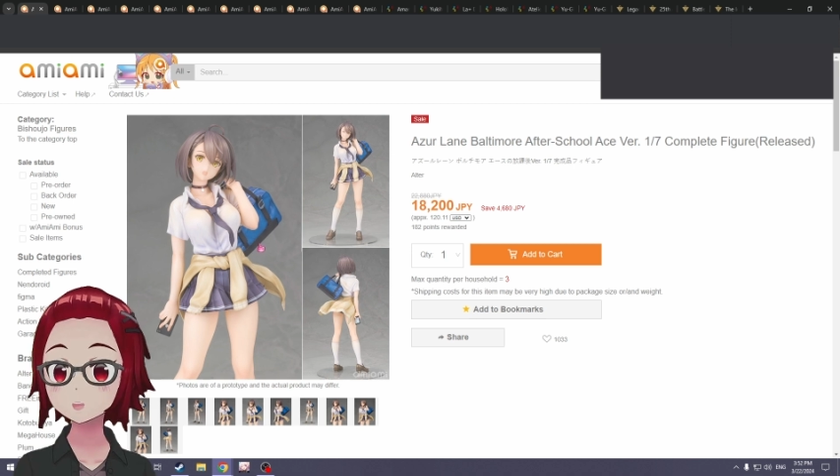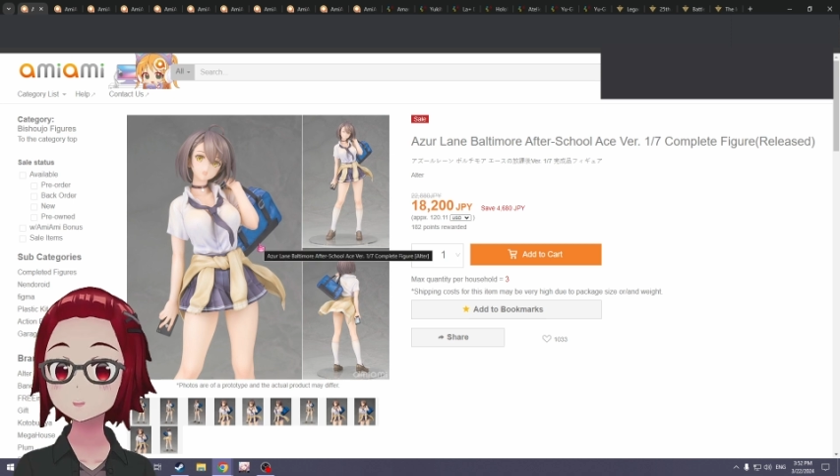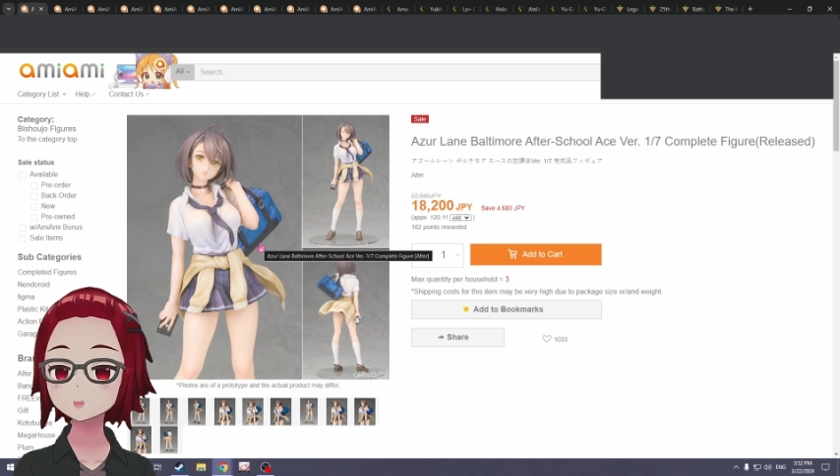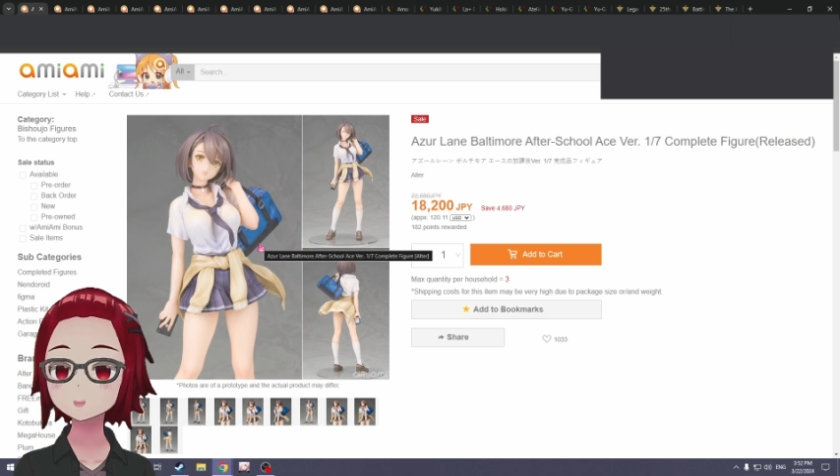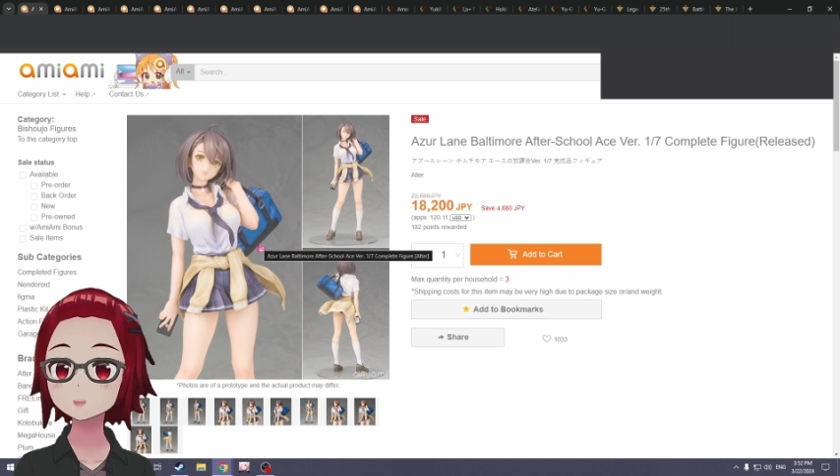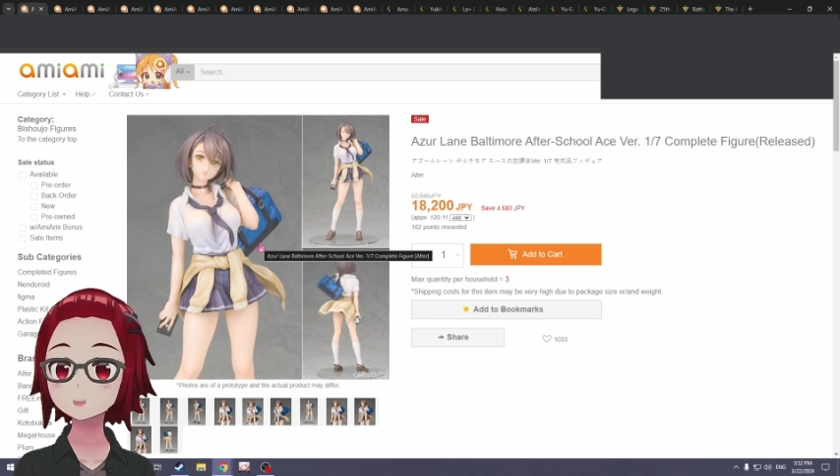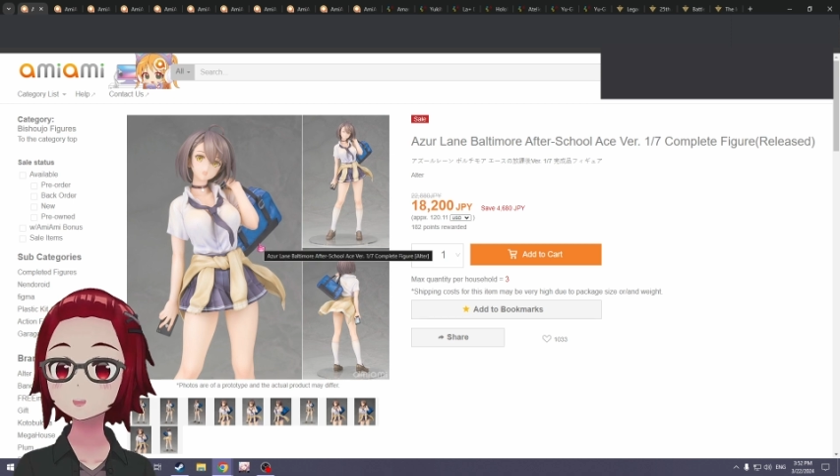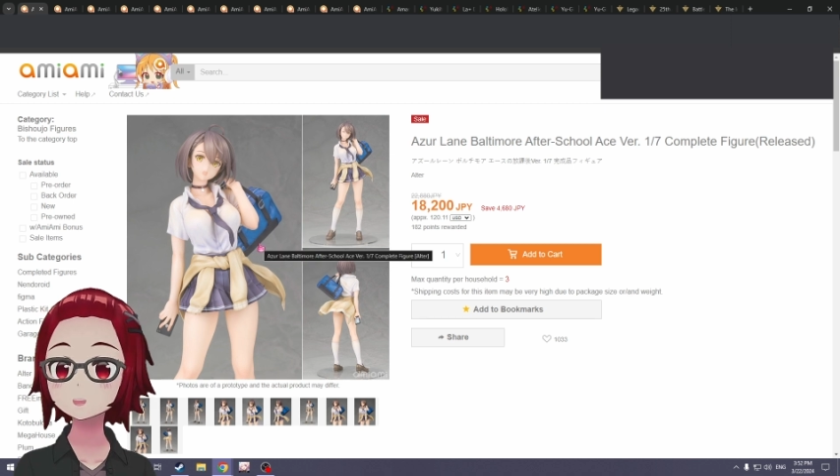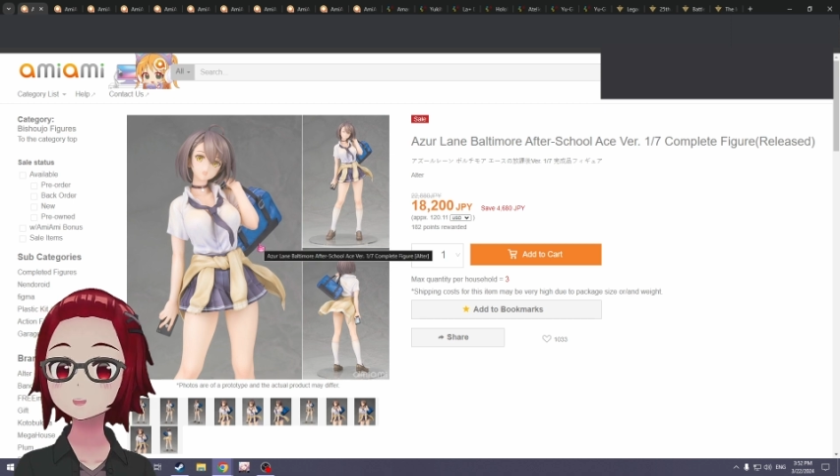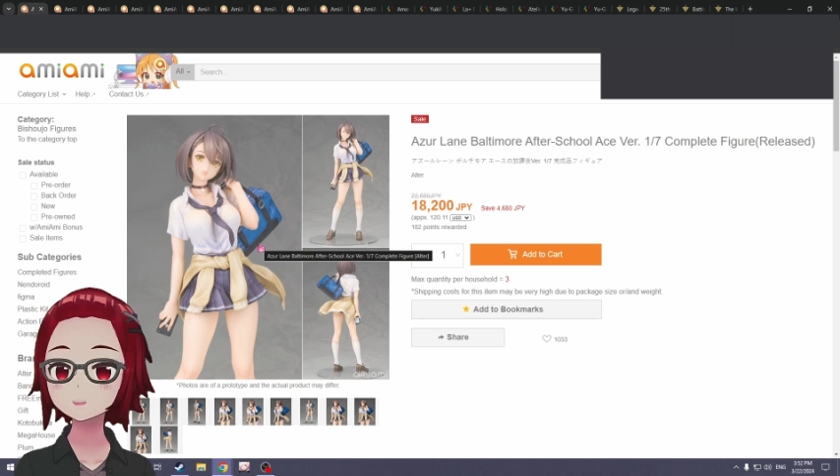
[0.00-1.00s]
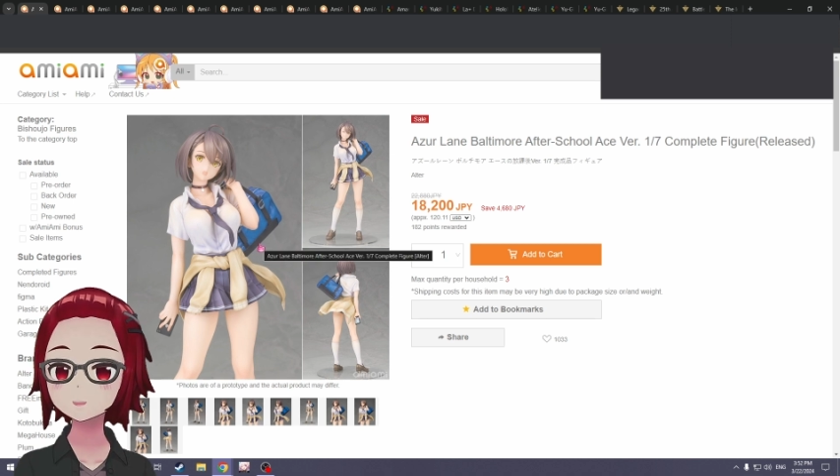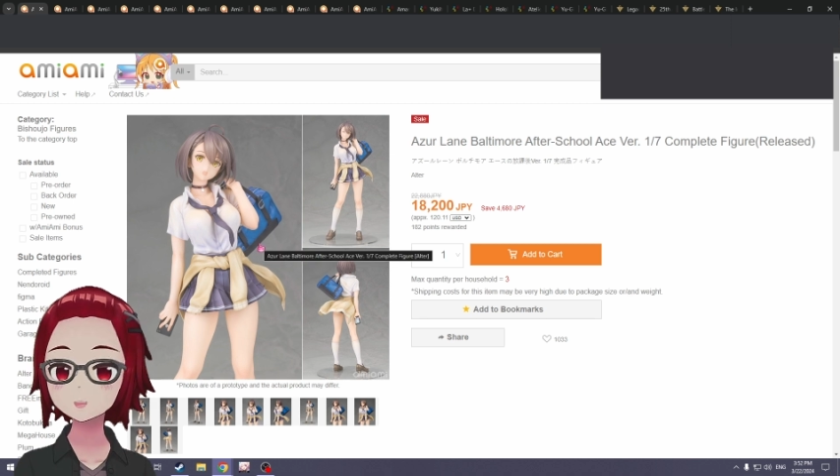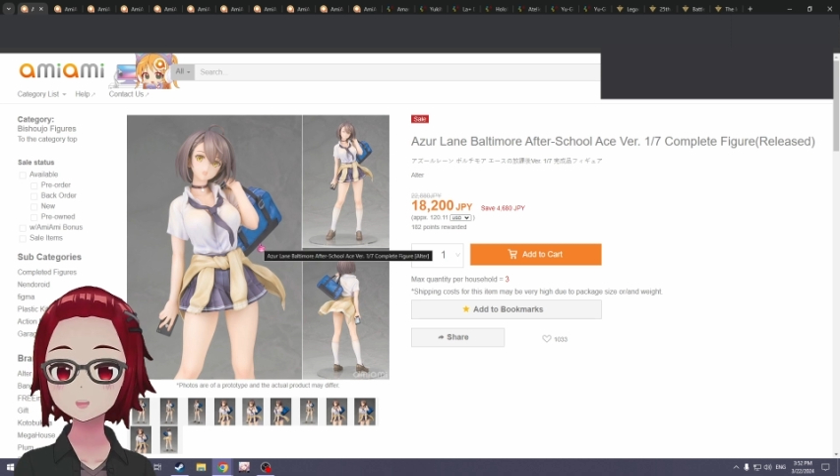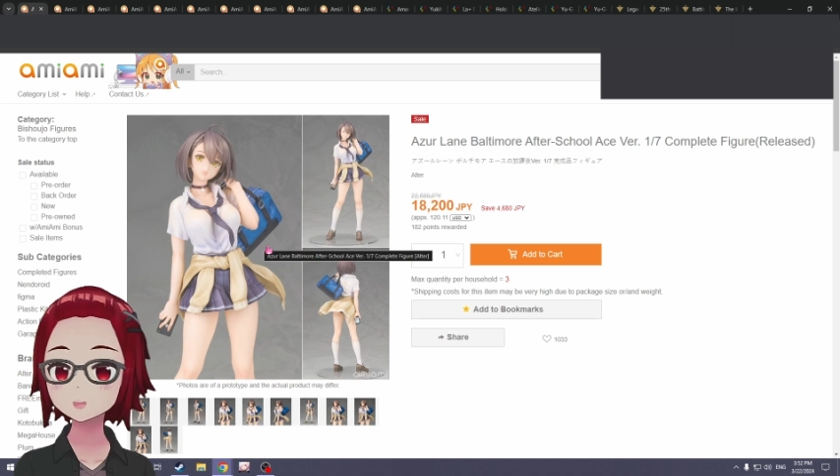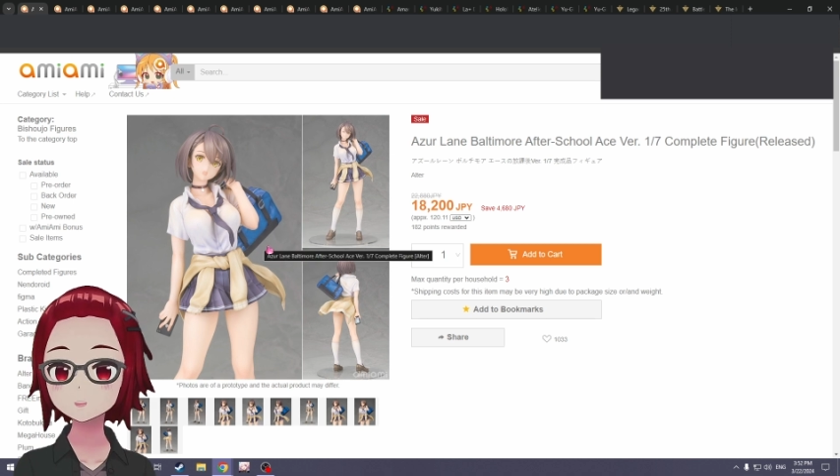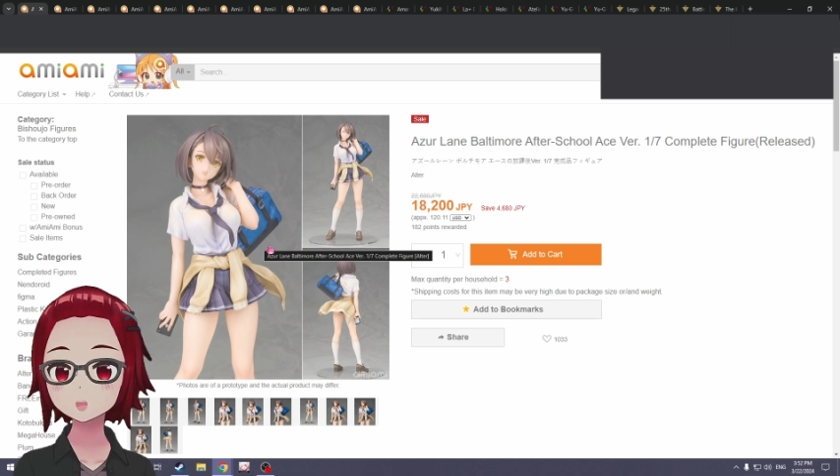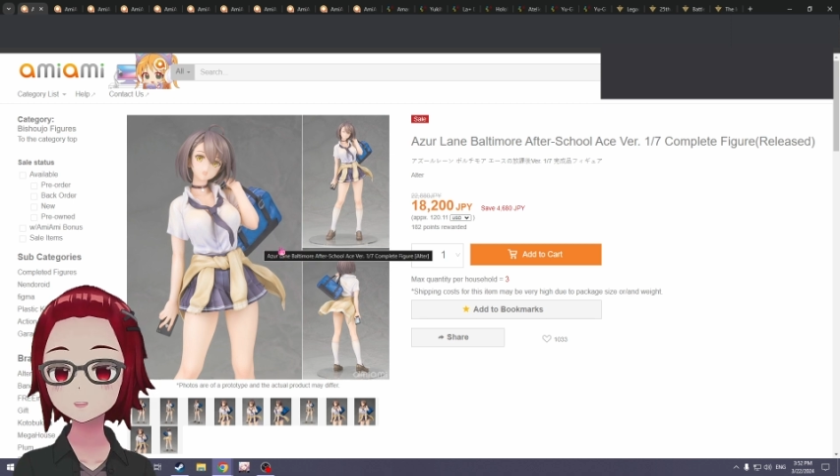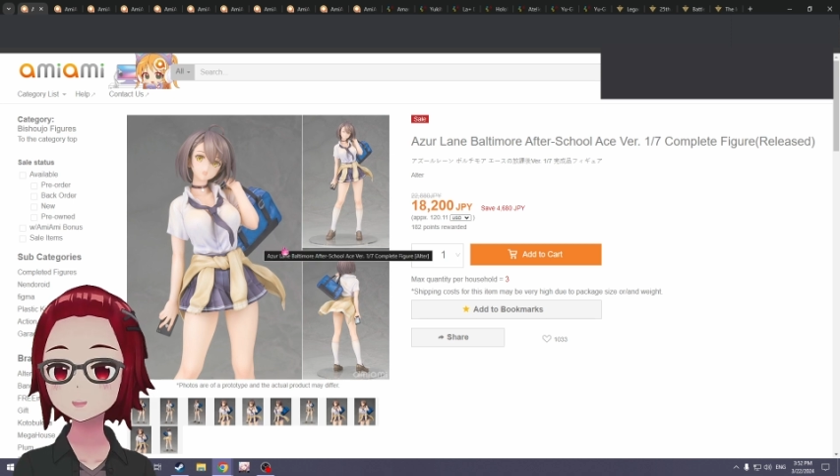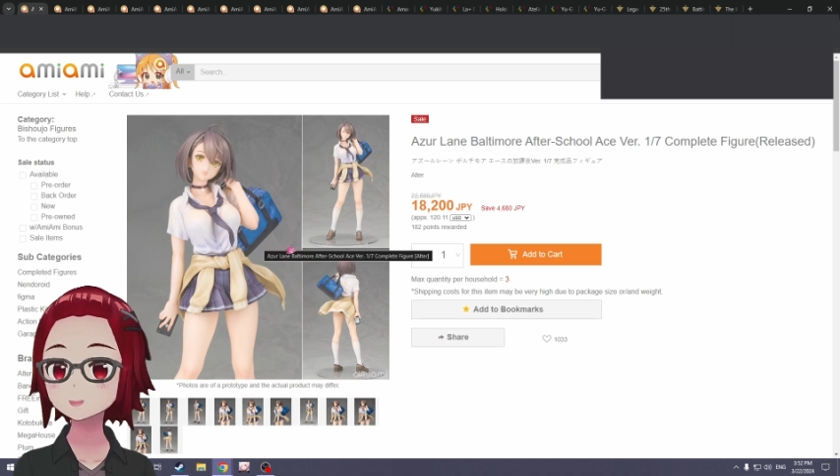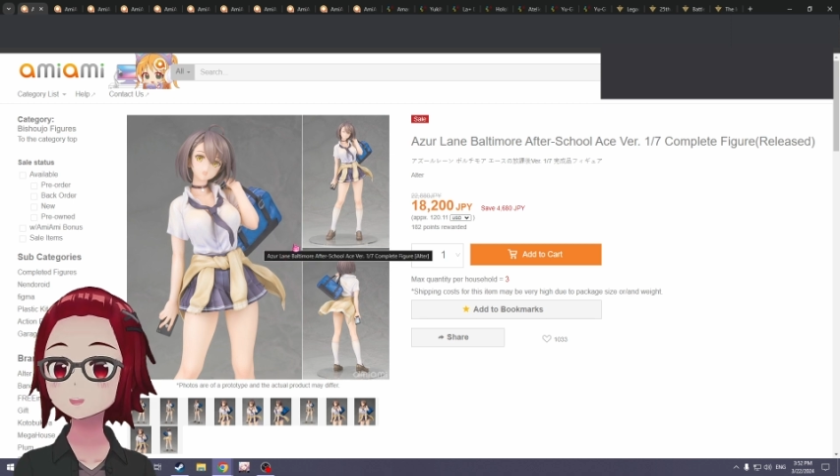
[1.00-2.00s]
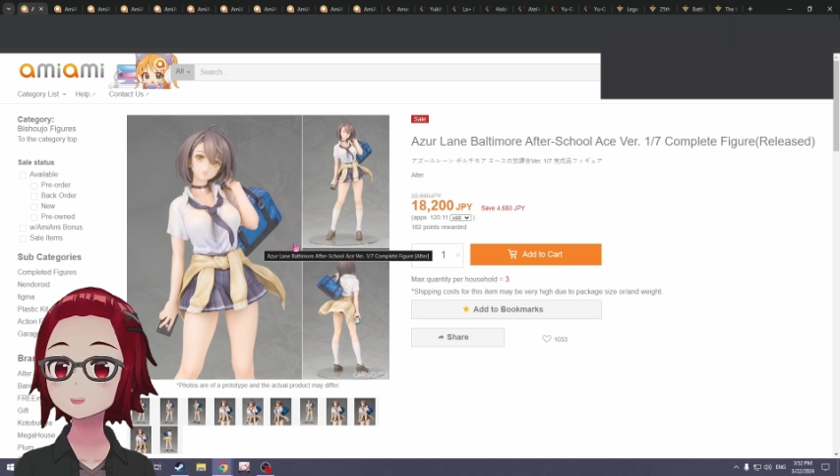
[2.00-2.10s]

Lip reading: for, but it got corrupted.